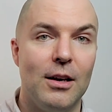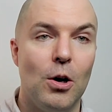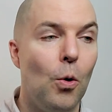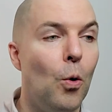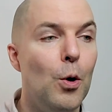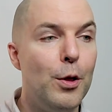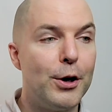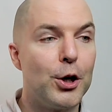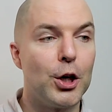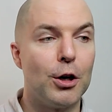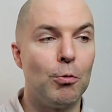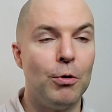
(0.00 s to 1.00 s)
Or they're
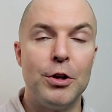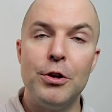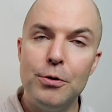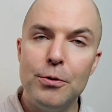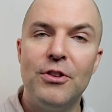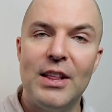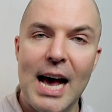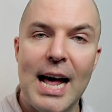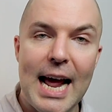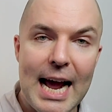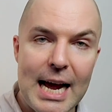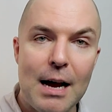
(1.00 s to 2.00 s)
going to use that
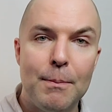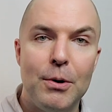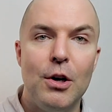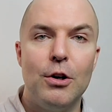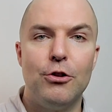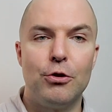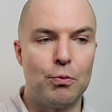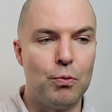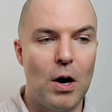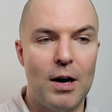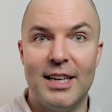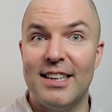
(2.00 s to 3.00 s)
app to
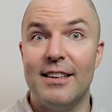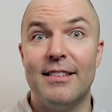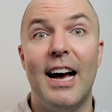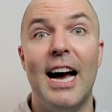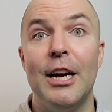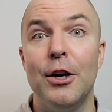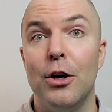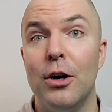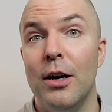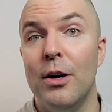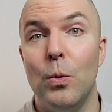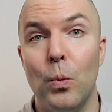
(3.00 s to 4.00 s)
run an
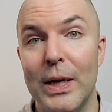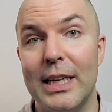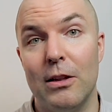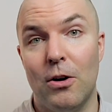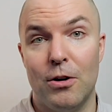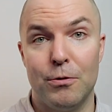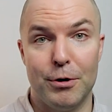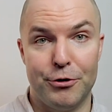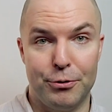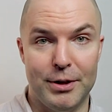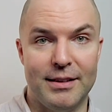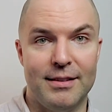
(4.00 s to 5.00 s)
entire week-long
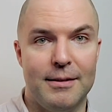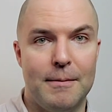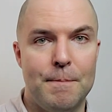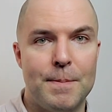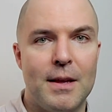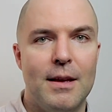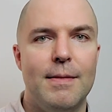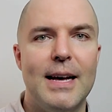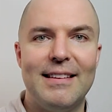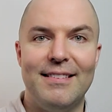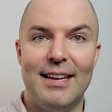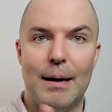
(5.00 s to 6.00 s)
retreat.
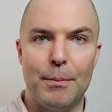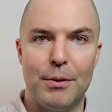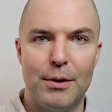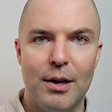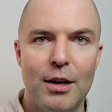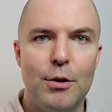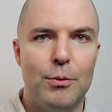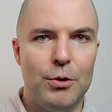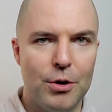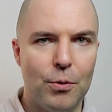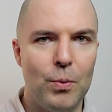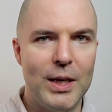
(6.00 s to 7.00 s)
That's depth.
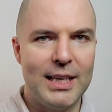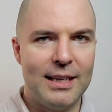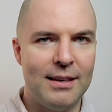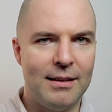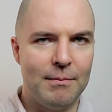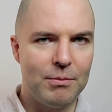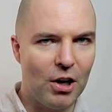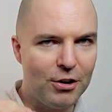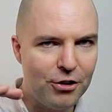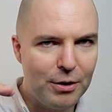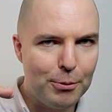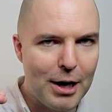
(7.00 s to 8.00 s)
We can touch
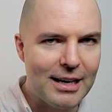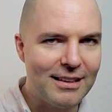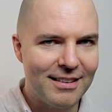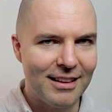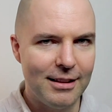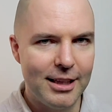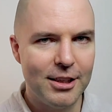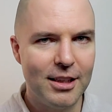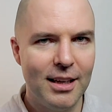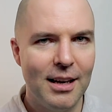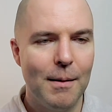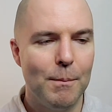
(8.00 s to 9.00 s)
the practice a little,
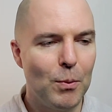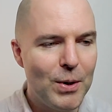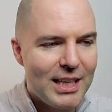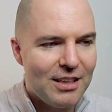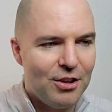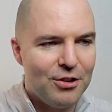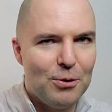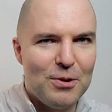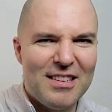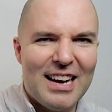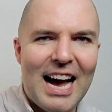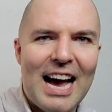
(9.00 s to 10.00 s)
but we can also
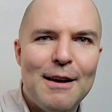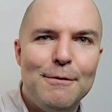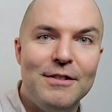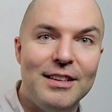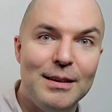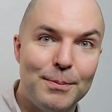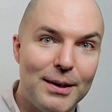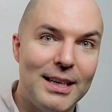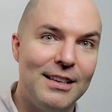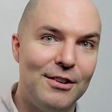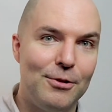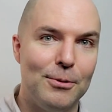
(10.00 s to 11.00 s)
dive deep
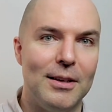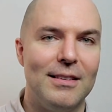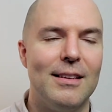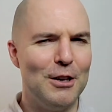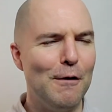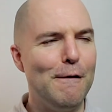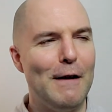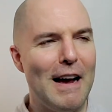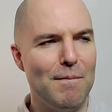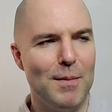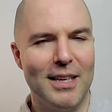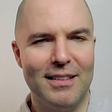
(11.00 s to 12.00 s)
into it.
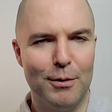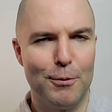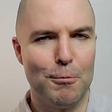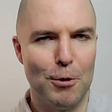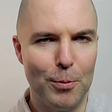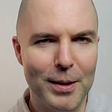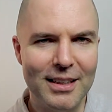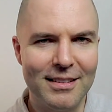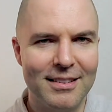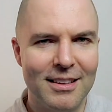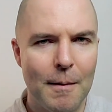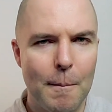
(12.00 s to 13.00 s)
5 minutes of
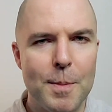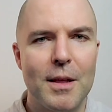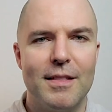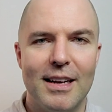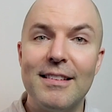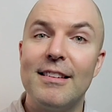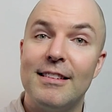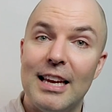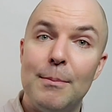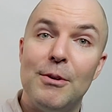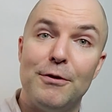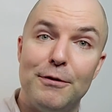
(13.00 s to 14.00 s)
aerobics, that's the
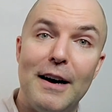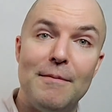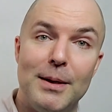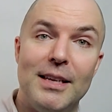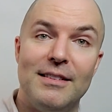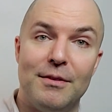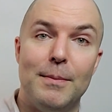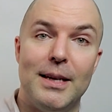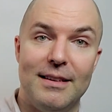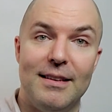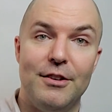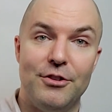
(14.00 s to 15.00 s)
same as 5 minutes of
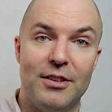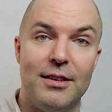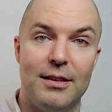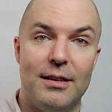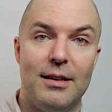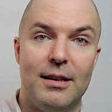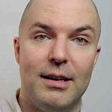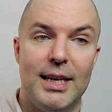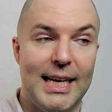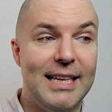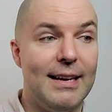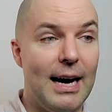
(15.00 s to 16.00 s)
meditation.
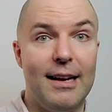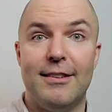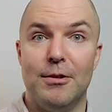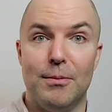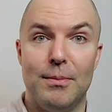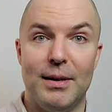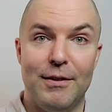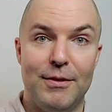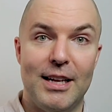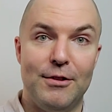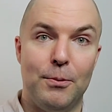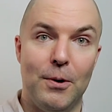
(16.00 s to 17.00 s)
It's awesome if
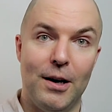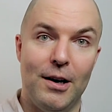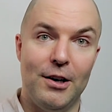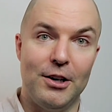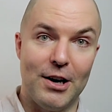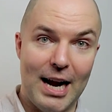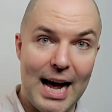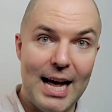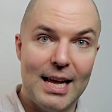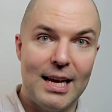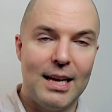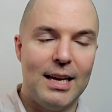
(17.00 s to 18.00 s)
that's where you're
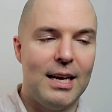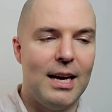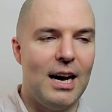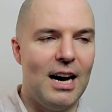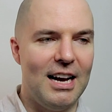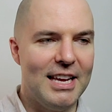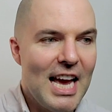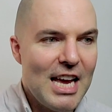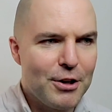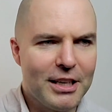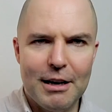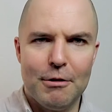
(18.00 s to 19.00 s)
at. You
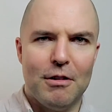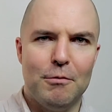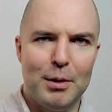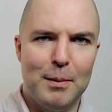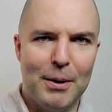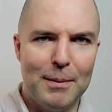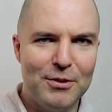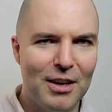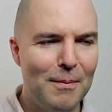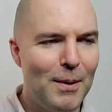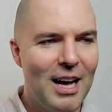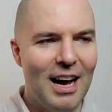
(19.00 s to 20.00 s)
can get really pumped
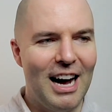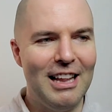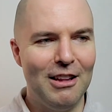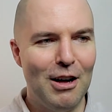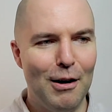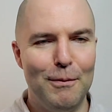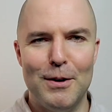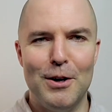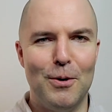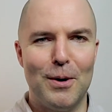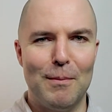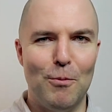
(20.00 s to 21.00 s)
up. I love,
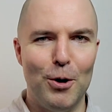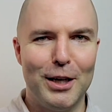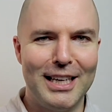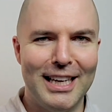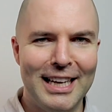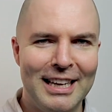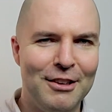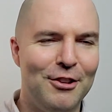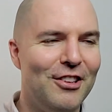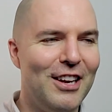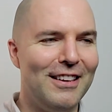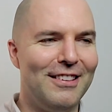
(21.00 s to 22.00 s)
when I'm working, just
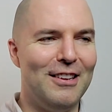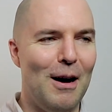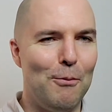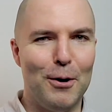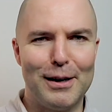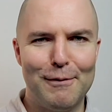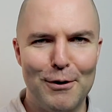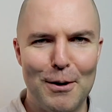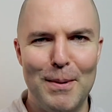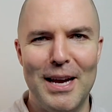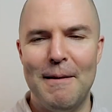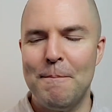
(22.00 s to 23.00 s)
kind of stop working for a
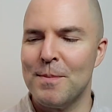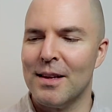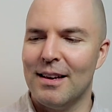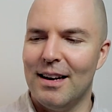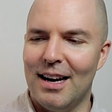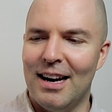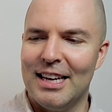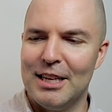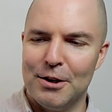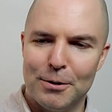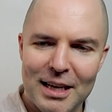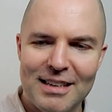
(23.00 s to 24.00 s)
bit,
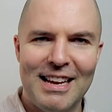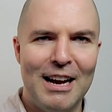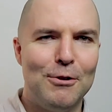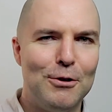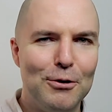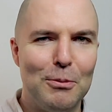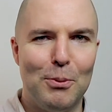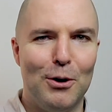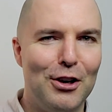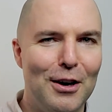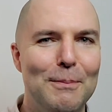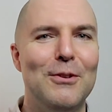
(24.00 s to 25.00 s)
get down, do some
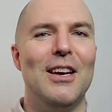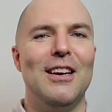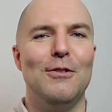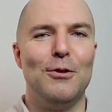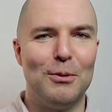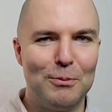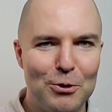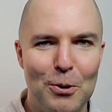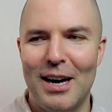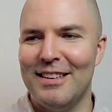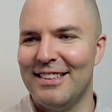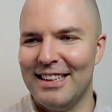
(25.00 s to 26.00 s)
push-ups, do some
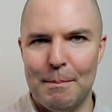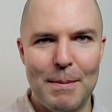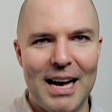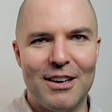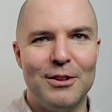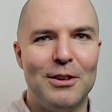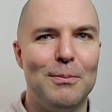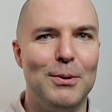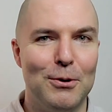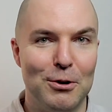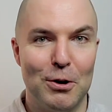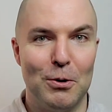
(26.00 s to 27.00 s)
squats, get back on the
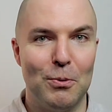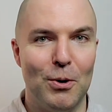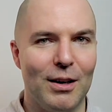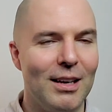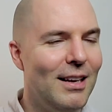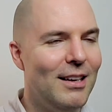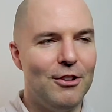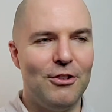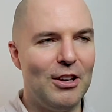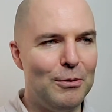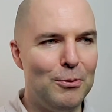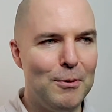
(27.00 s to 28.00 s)
computer and go to work. Just
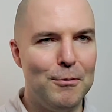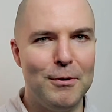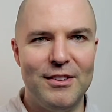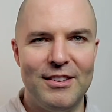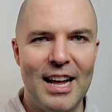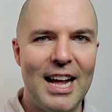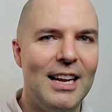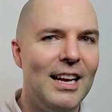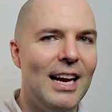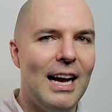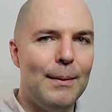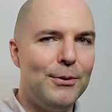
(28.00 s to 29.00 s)
helps me reset.
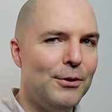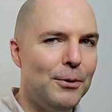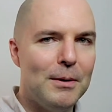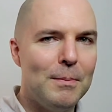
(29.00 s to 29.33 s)
Absolutely.